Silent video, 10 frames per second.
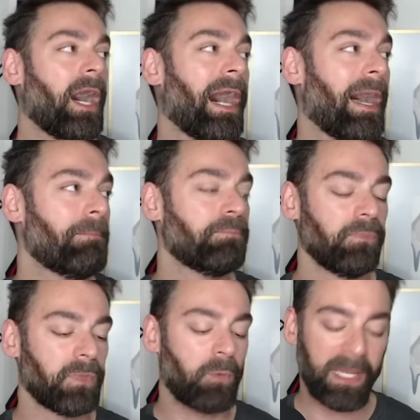
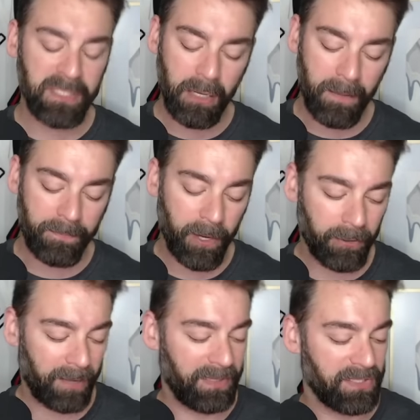Um, quick note on
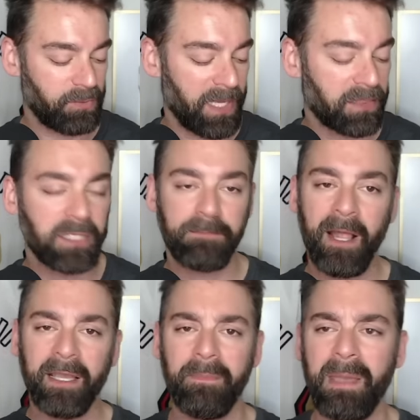programming this week. There's
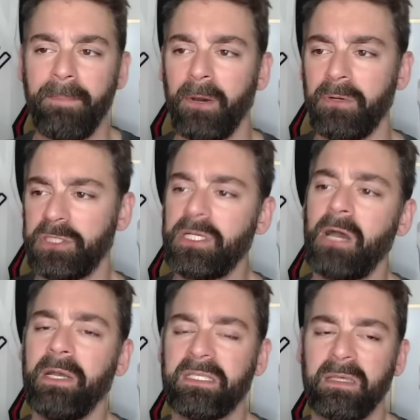probably going to be a bonus
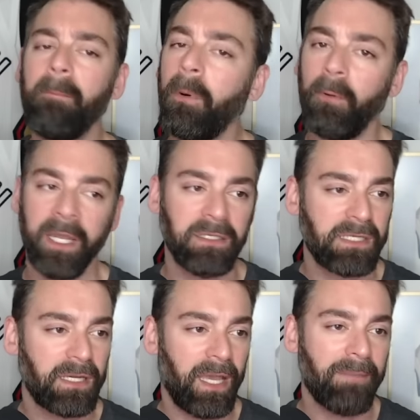show at some point
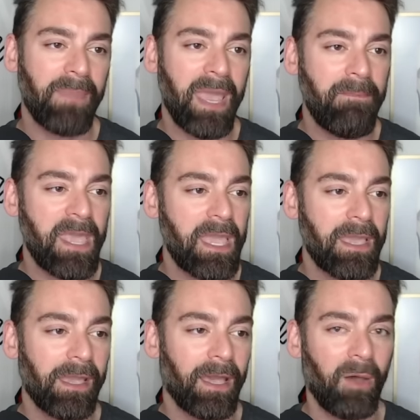and
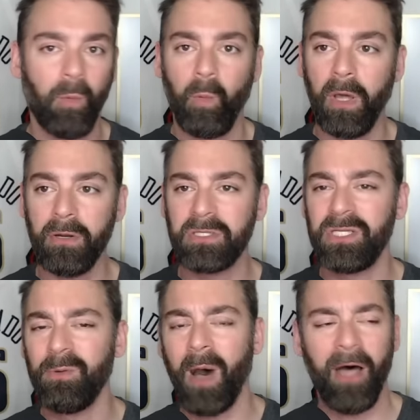maybe one or
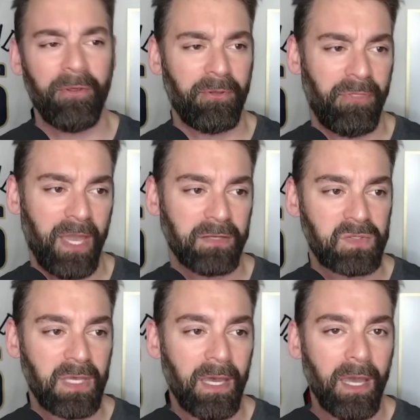two other
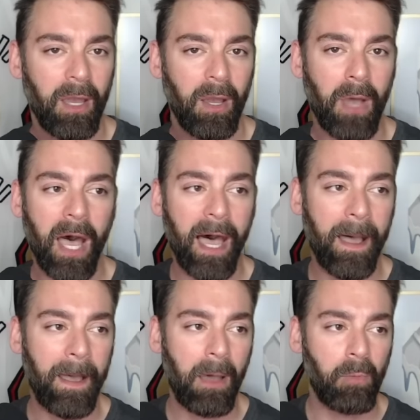things.
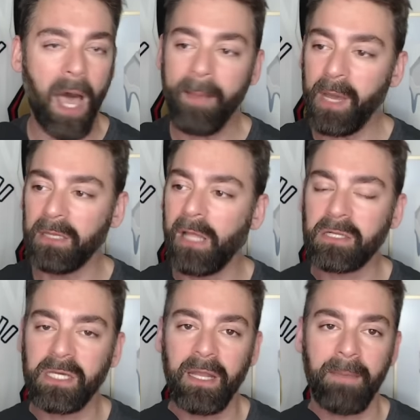Uh, I'm on
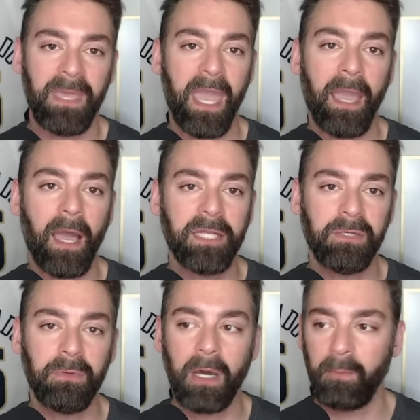Locked On N B A. I
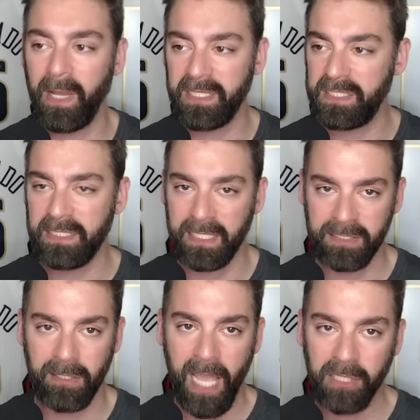do it on Wednesdays.
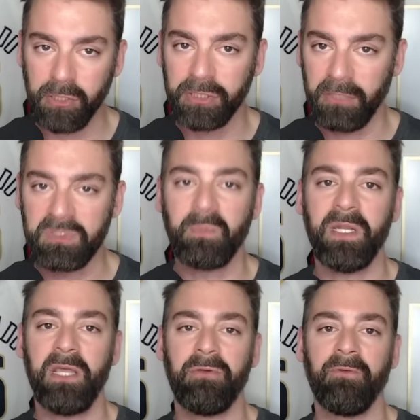That's our national show. It's
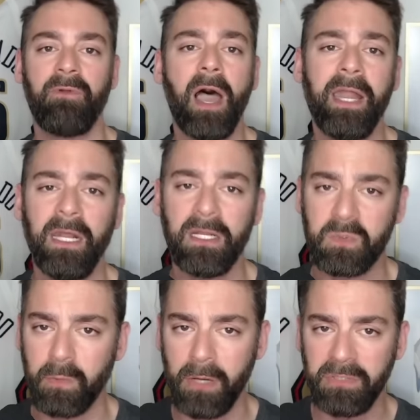Monday through Friday and
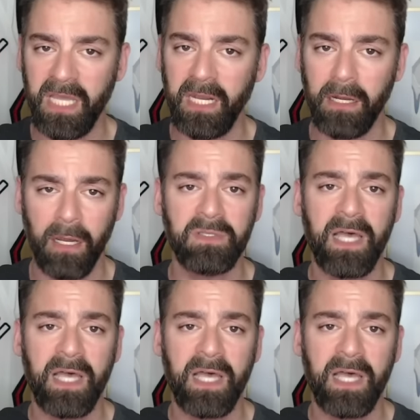it's rotating hosts.